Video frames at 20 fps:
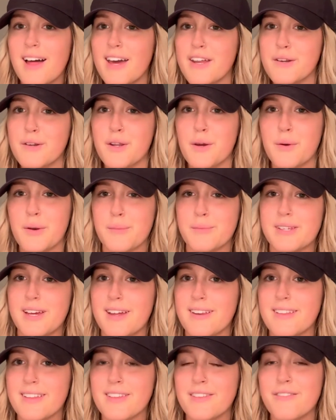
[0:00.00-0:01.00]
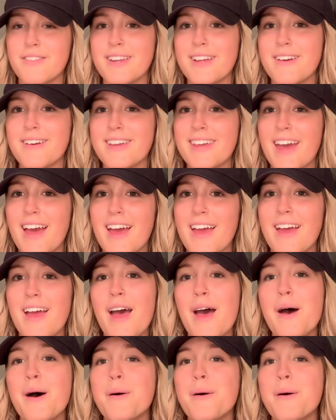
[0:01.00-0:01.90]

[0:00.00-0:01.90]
I don't know what I'm titling the video yet,